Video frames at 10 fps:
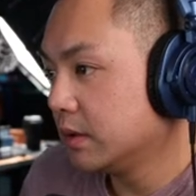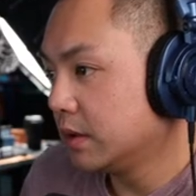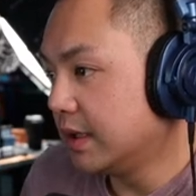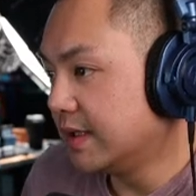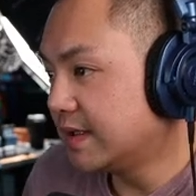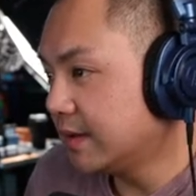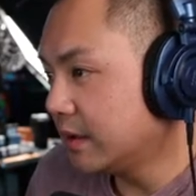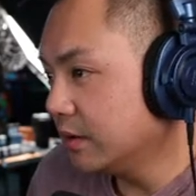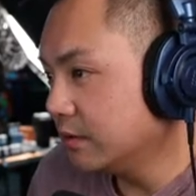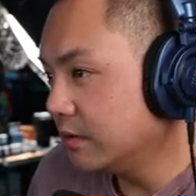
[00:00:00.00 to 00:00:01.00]
Is it
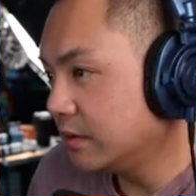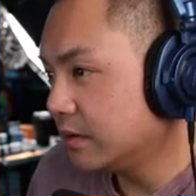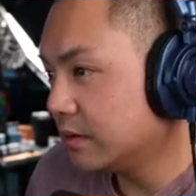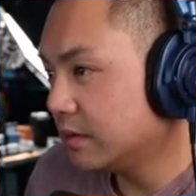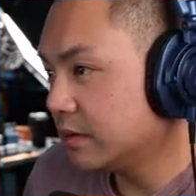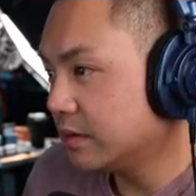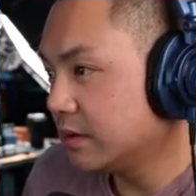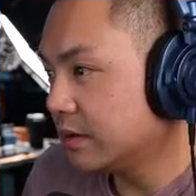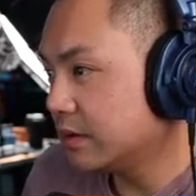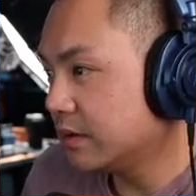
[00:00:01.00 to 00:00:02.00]
though?
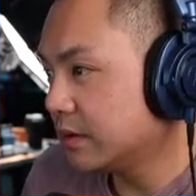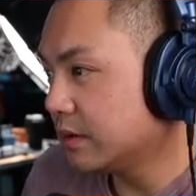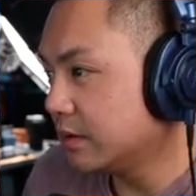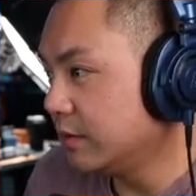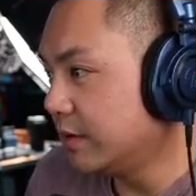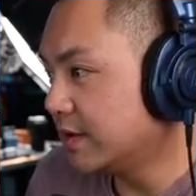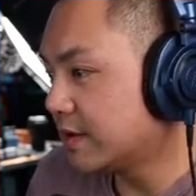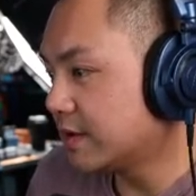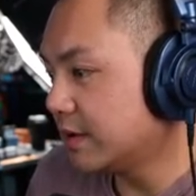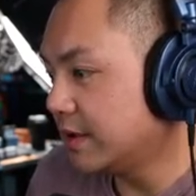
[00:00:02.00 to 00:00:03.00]
Dude,
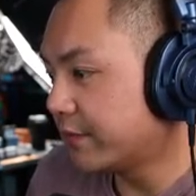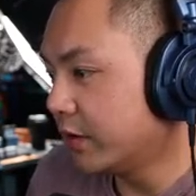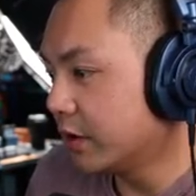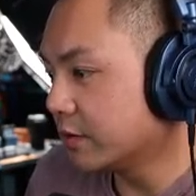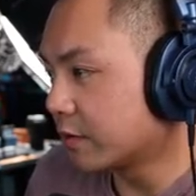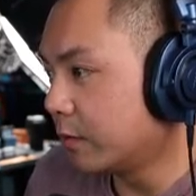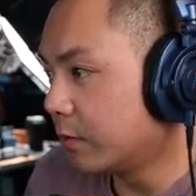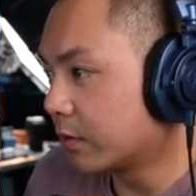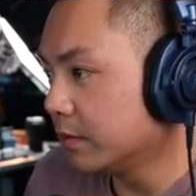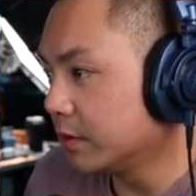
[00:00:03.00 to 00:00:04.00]
these, these photos are
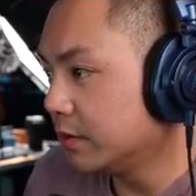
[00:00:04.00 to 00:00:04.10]
horrible.